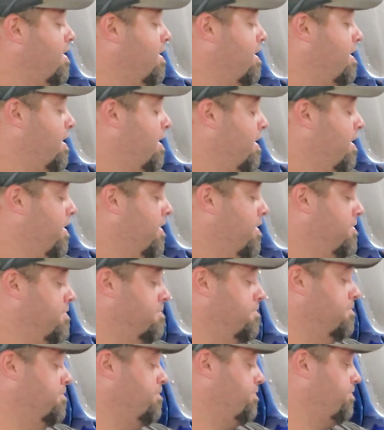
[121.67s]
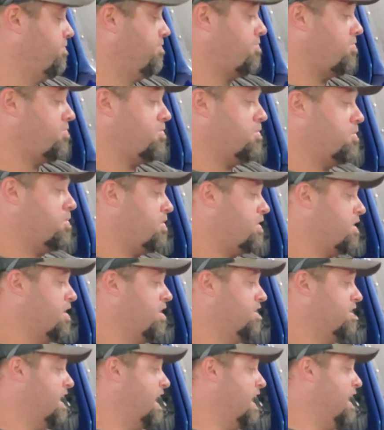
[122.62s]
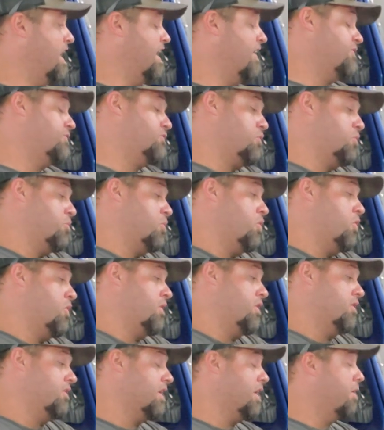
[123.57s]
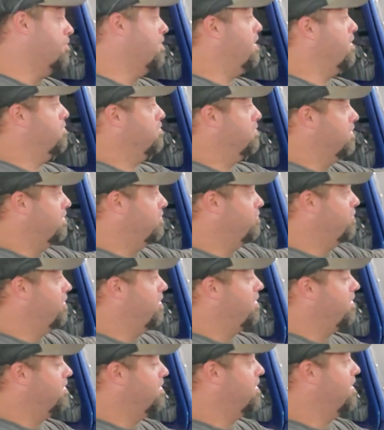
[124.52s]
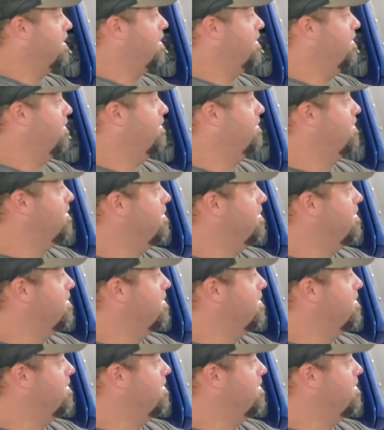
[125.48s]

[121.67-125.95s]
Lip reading: Can't ask for more. I mean, but Jared can kind of